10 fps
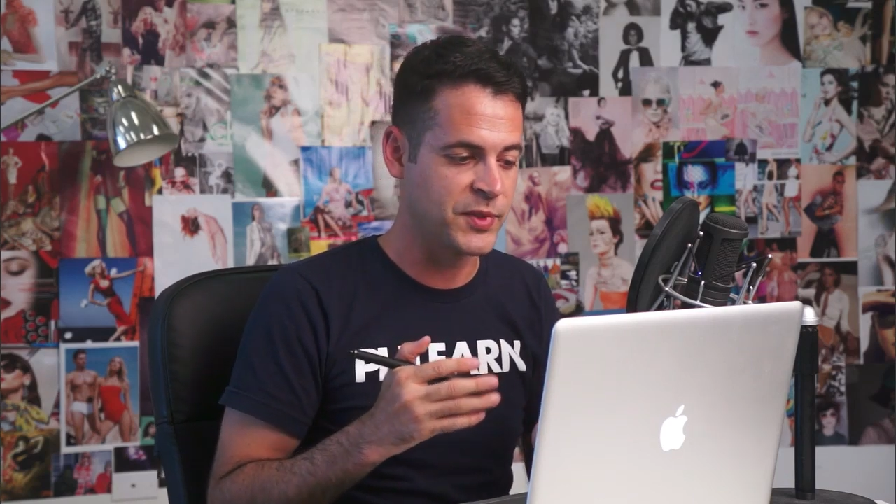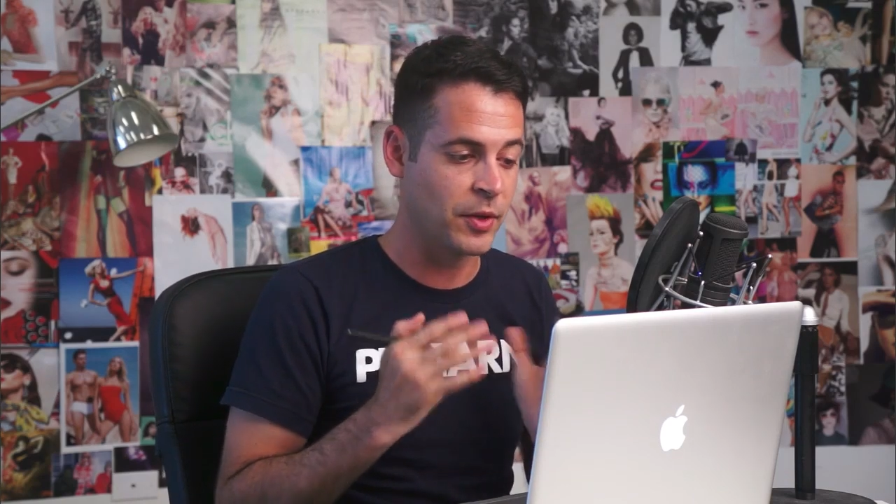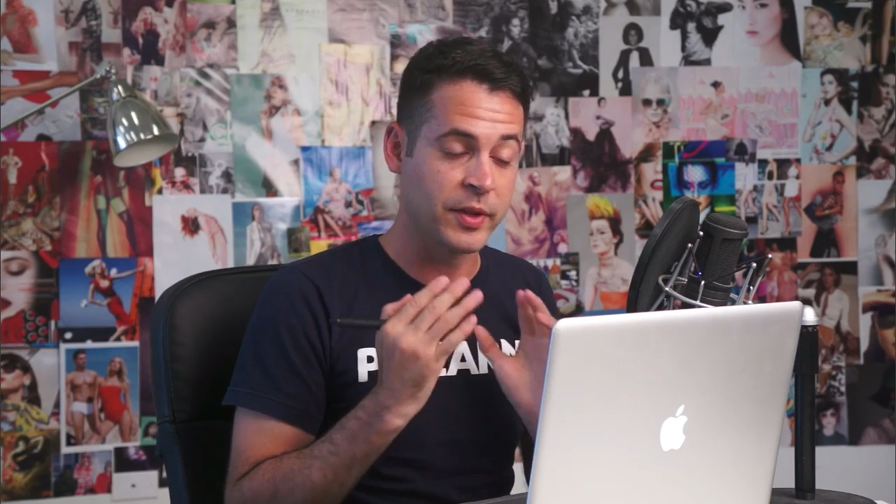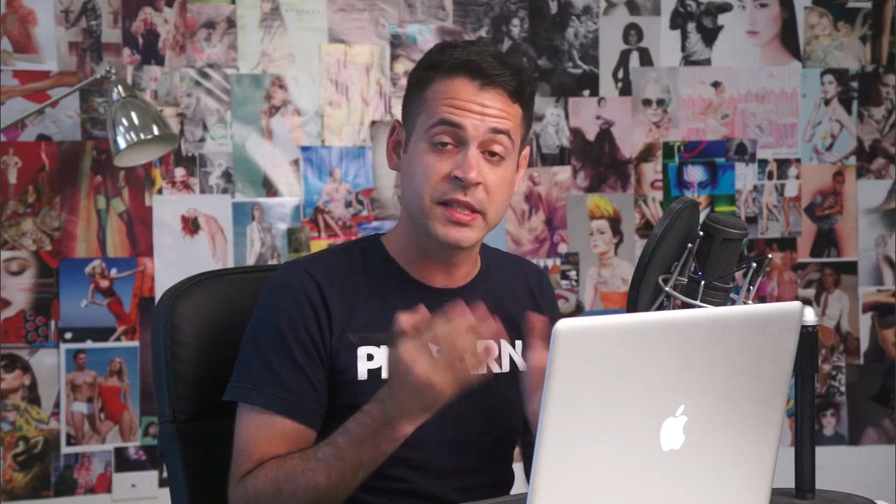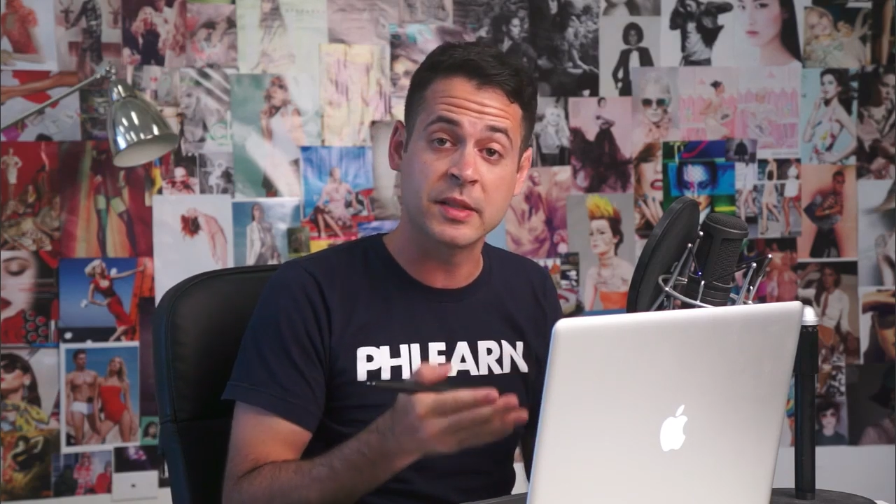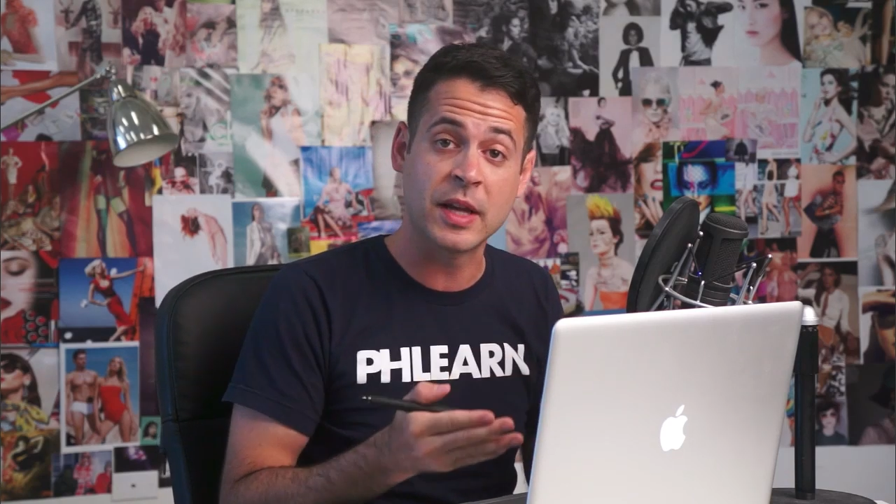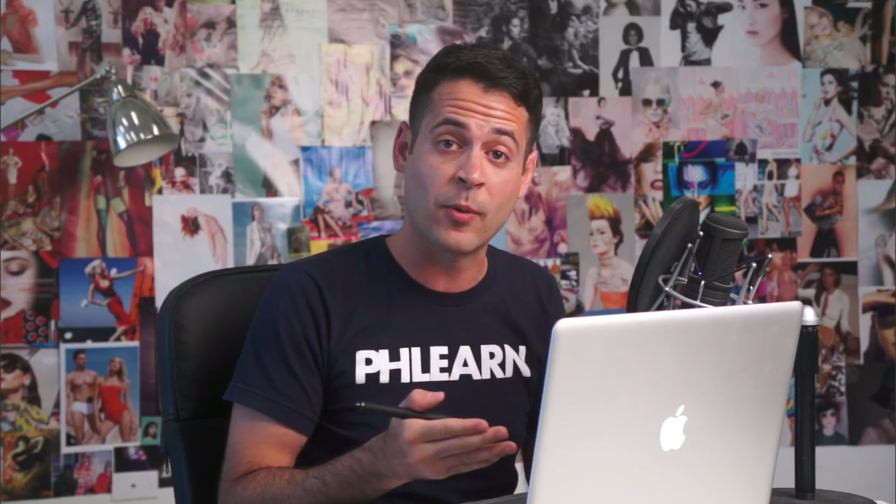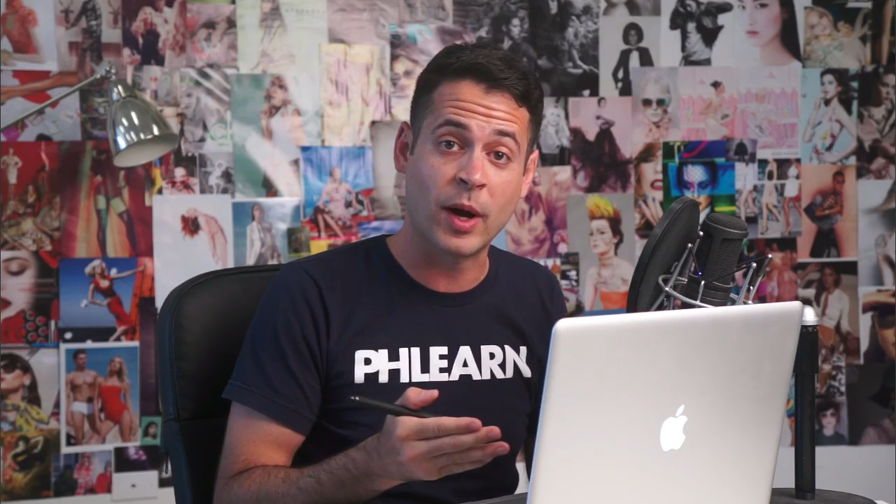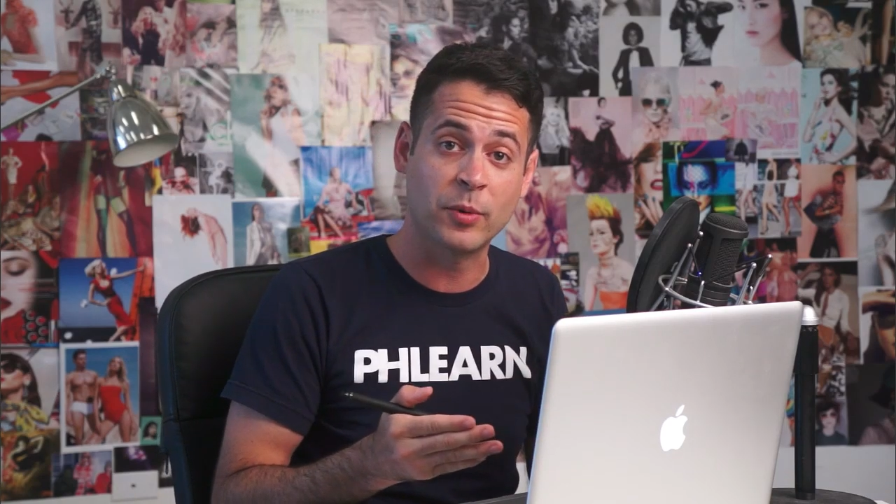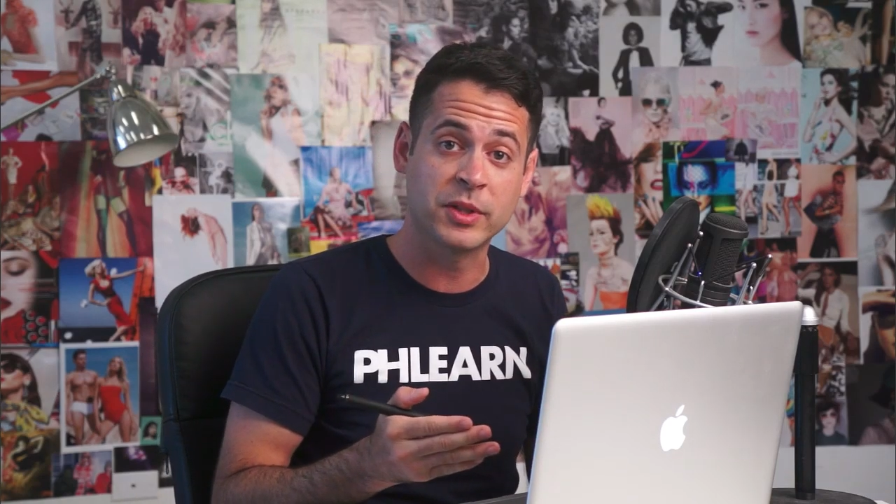So this is
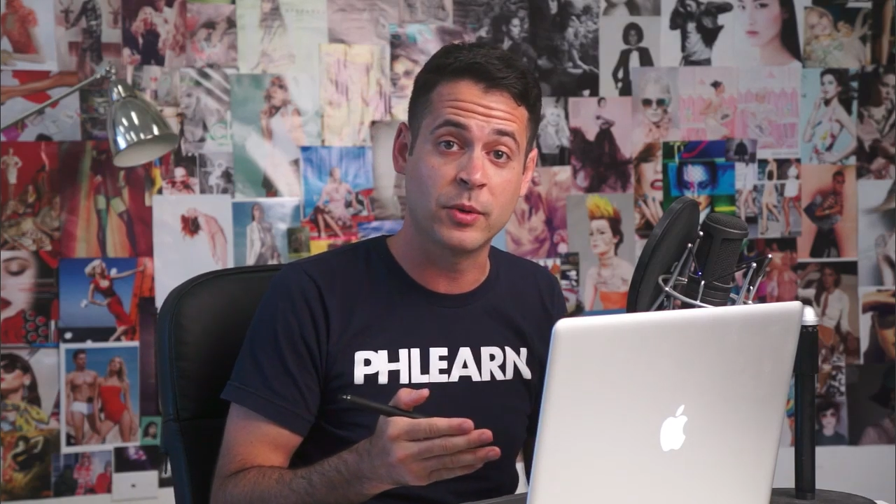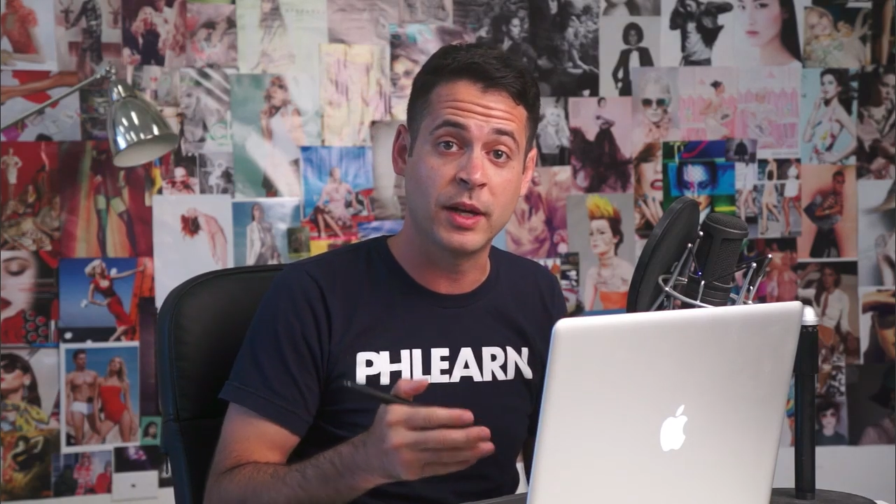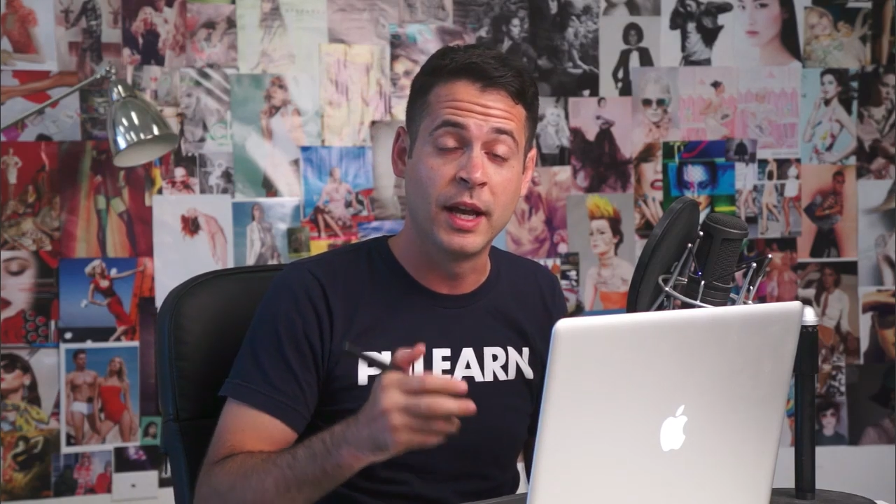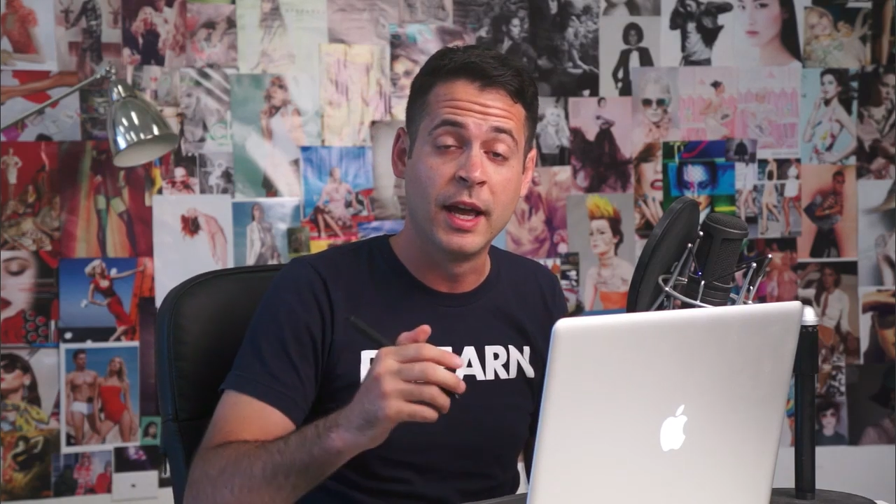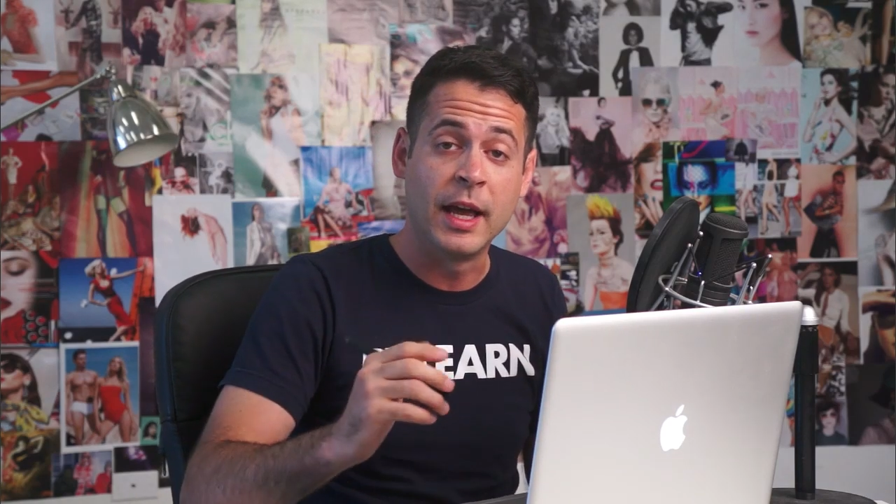how I would do it.